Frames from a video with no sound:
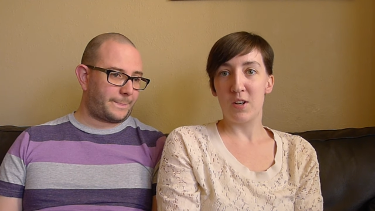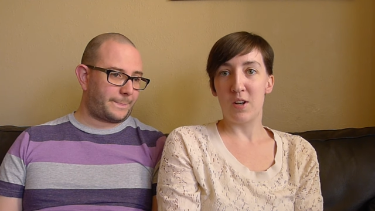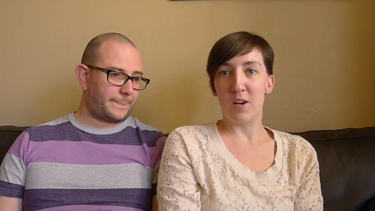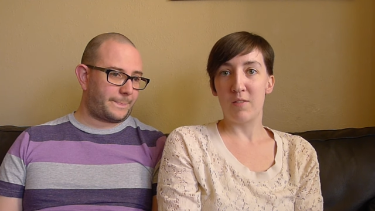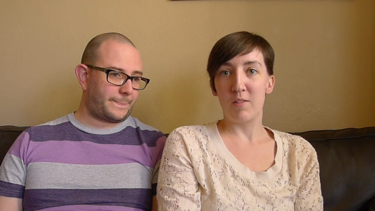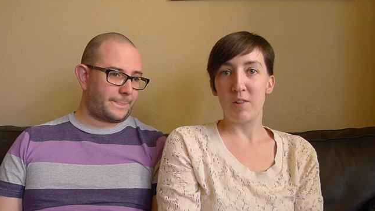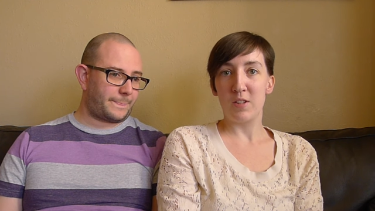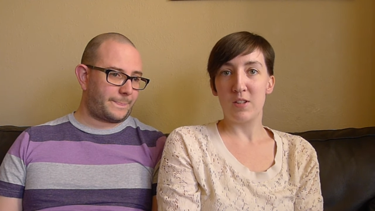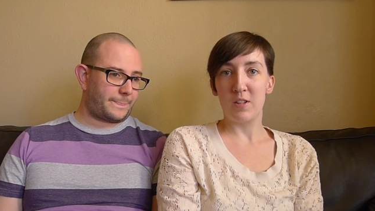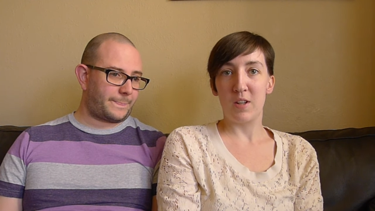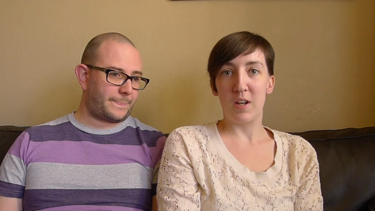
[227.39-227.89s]

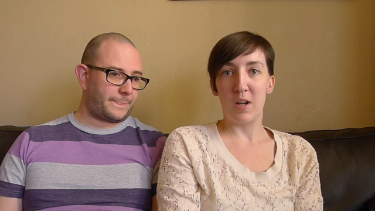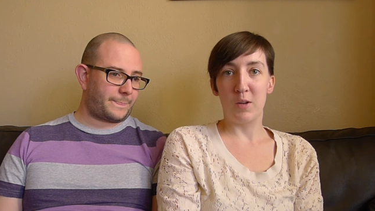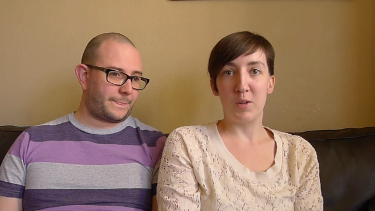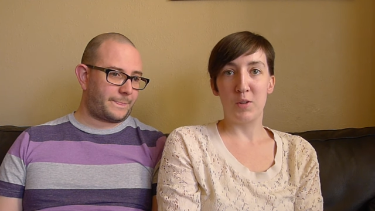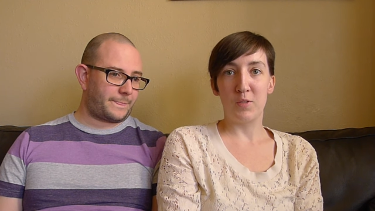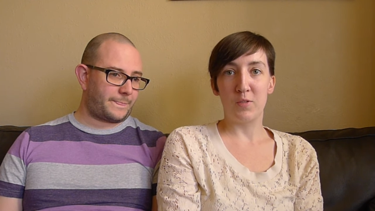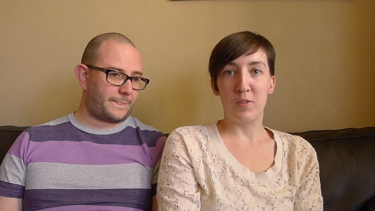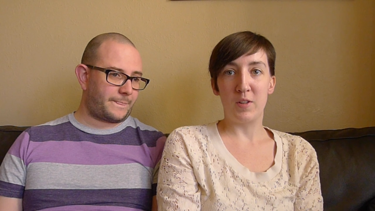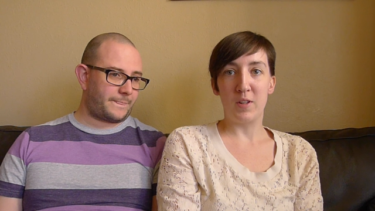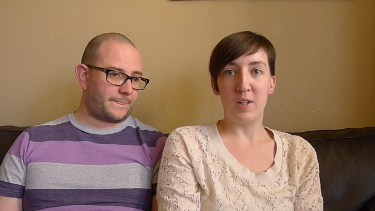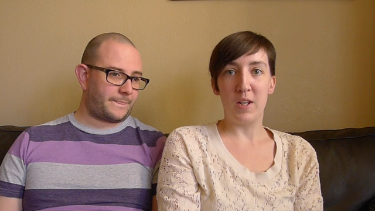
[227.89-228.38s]
Speaker 1: obviously I
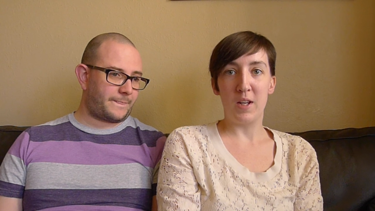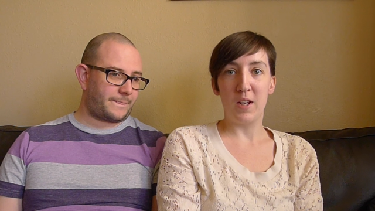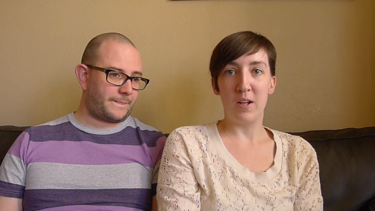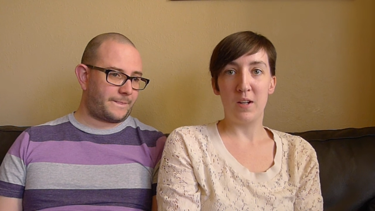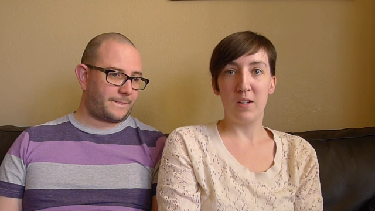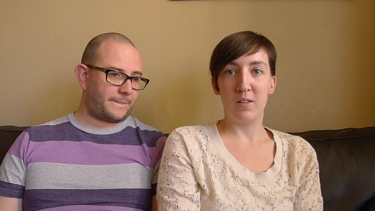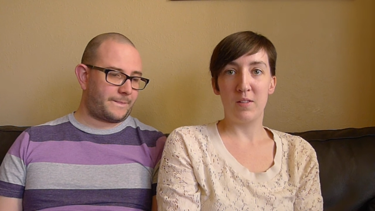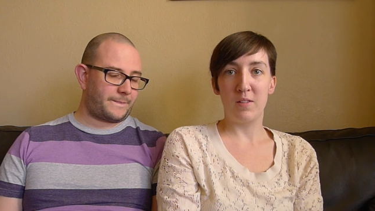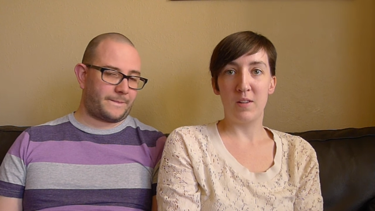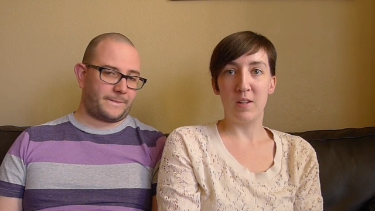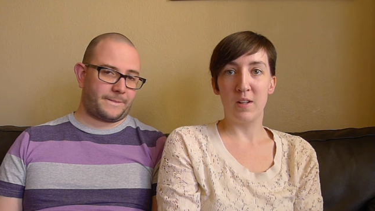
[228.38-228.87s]
was
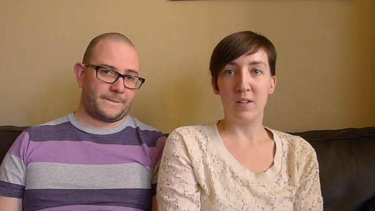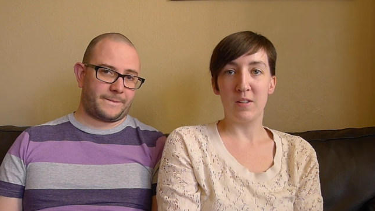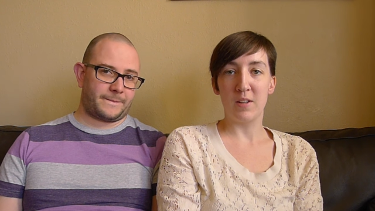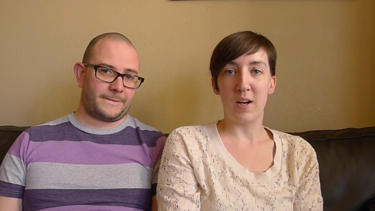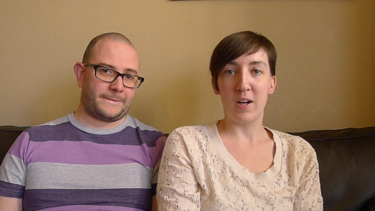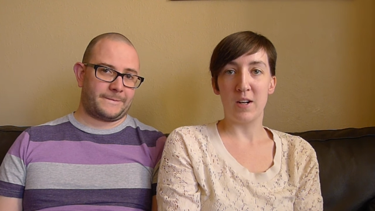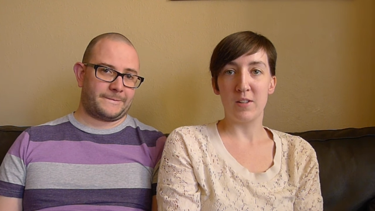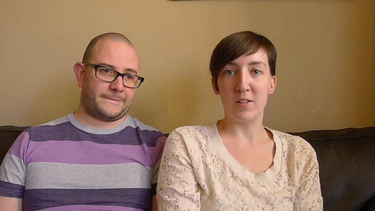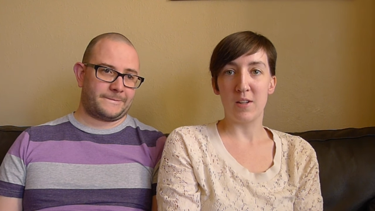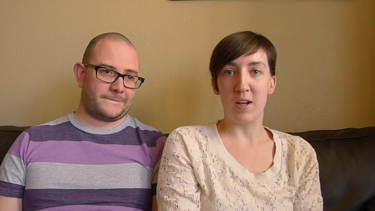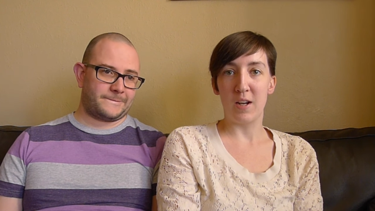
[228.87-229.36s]
fatigued the
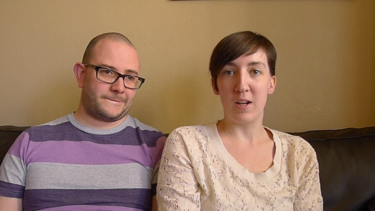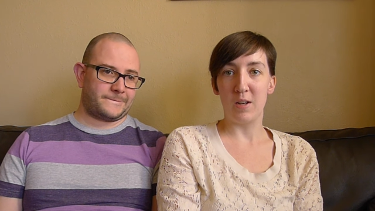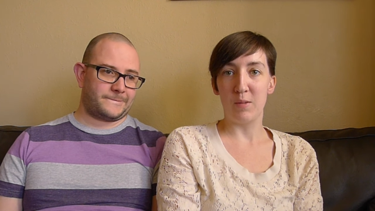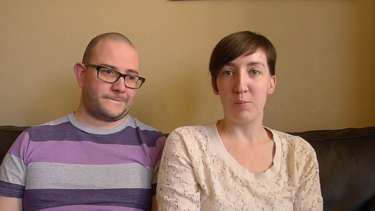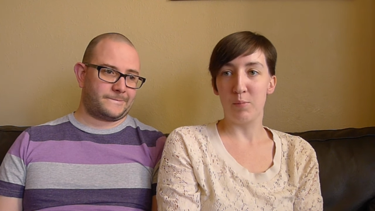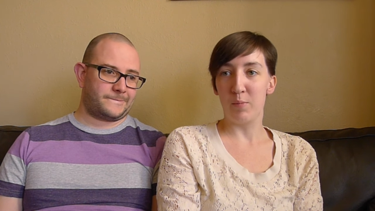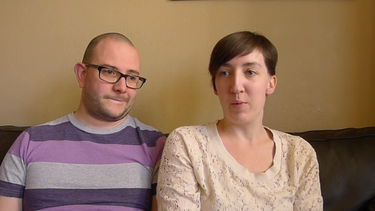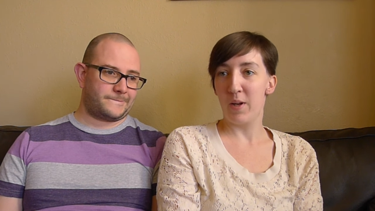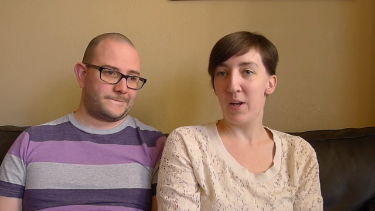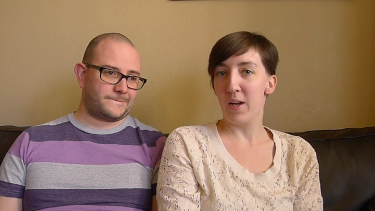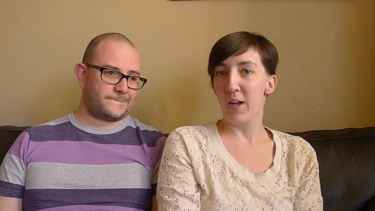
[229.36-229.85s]
entire
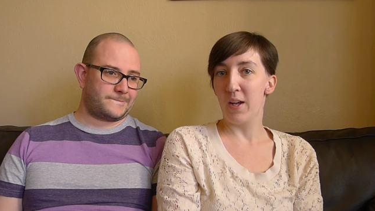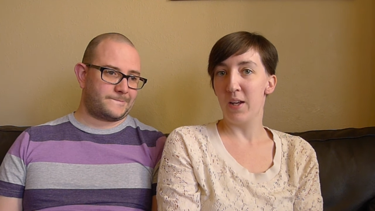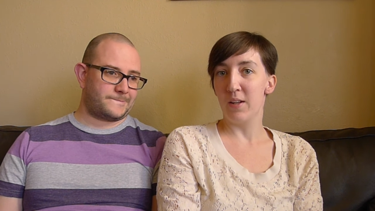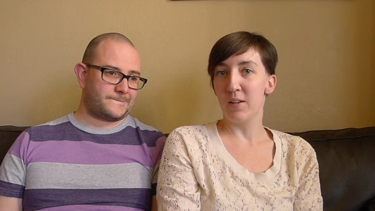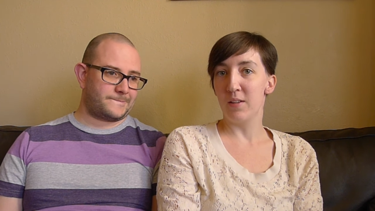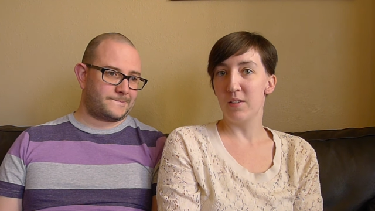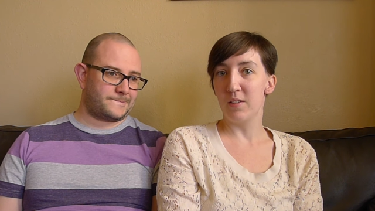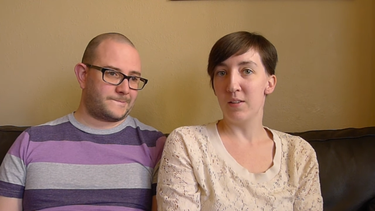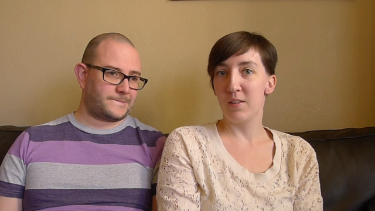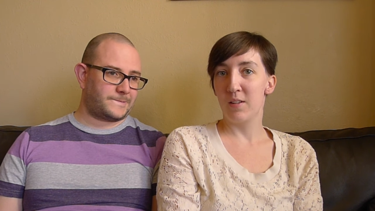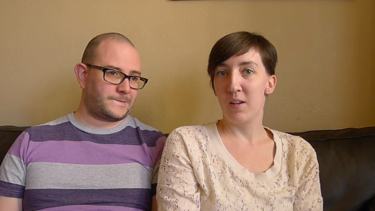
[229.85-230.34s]
time,
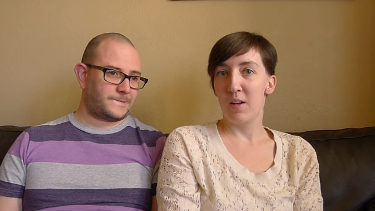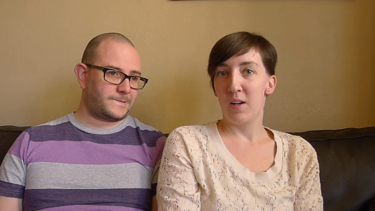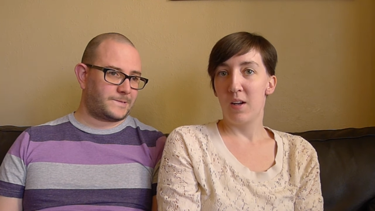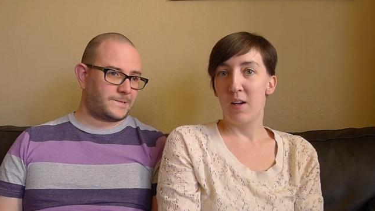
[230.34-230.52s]
and